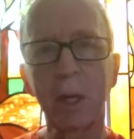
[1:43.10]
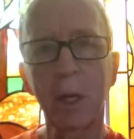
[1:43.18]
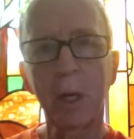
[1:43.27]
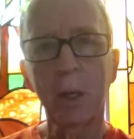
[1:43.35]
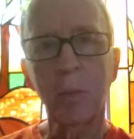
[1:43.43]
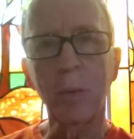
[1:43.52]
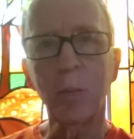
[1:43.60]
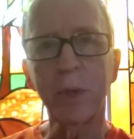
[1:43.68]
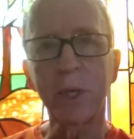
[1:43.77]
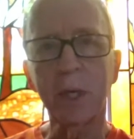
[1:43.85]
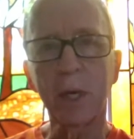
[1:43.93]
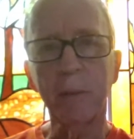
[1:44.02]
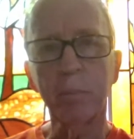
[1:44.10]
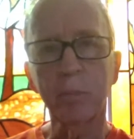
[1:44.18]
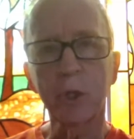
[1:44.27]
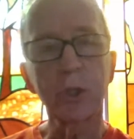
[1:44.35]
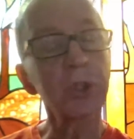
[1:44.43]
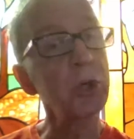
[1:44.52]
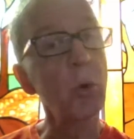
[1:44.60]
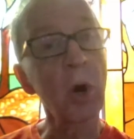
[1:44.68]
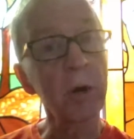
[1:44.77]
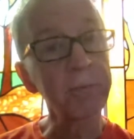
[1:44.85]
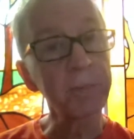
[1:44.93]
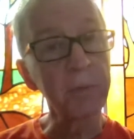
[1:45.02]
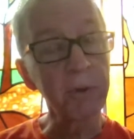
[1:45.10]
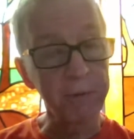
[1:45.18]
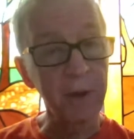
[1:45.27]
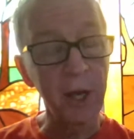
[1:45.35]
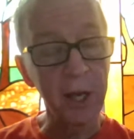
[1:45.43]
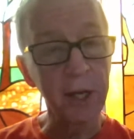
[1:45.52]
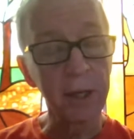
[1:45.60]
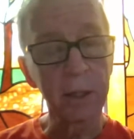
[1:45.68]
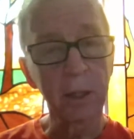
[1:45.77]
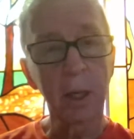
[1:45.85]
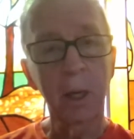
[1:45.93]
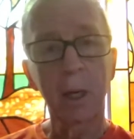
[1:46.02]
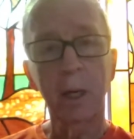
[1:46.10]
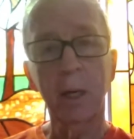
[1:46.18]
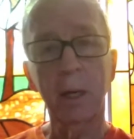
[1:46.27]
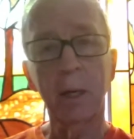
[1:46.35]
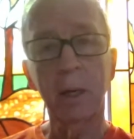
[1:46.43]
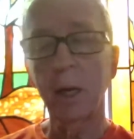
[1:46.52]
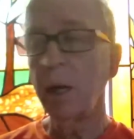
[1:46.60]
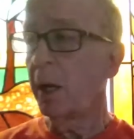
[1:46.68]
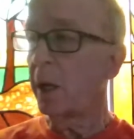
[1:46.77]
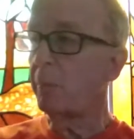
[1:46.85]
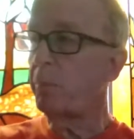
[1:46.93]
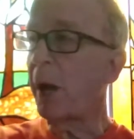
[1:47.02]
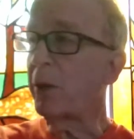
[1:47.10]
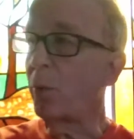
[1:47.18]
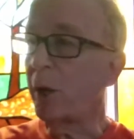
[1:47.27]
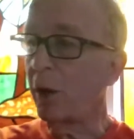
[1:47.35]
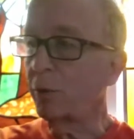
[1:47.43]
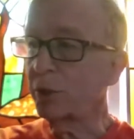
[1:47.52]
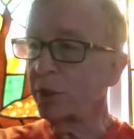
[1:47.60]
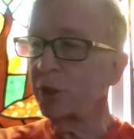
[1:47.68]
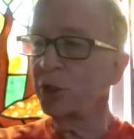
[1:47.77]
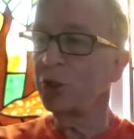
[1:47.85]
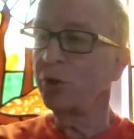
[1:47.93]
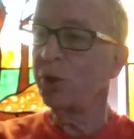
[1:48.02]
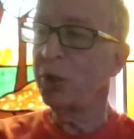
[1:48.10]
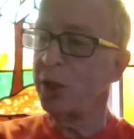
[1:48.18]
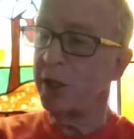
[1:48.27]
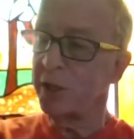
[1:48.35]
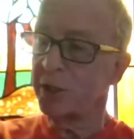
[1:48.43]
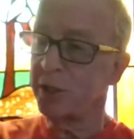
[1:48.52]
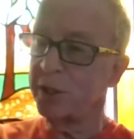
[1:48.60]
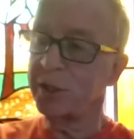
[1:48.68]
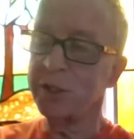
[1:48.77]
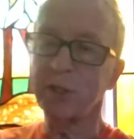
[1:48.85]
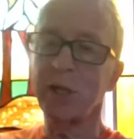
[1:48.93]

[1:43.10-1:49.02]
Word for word: when we um, show our the flag. Uh, by the way, I was going to show you this. This is kind